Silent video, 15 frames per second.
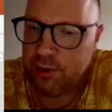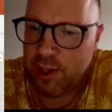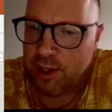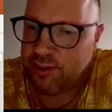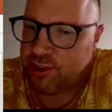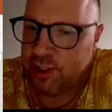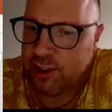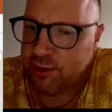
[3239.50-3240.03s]

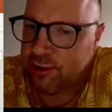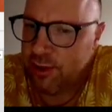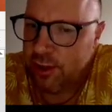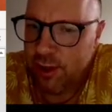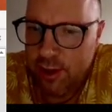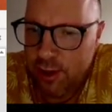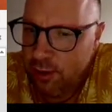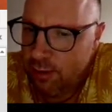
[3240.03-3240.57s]
But as
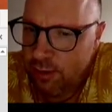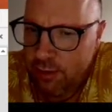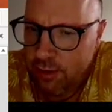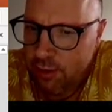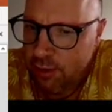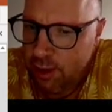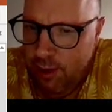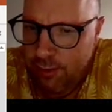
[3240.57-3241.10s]
said,
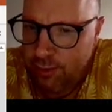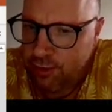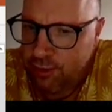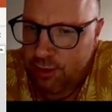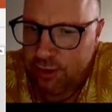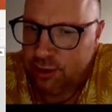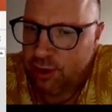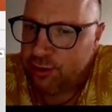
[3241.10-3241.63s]

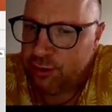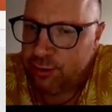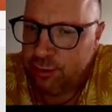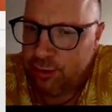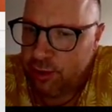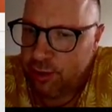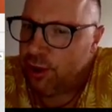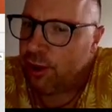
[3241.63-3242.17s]
Amazon is
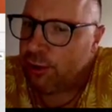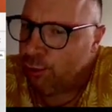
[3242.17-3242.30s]
also,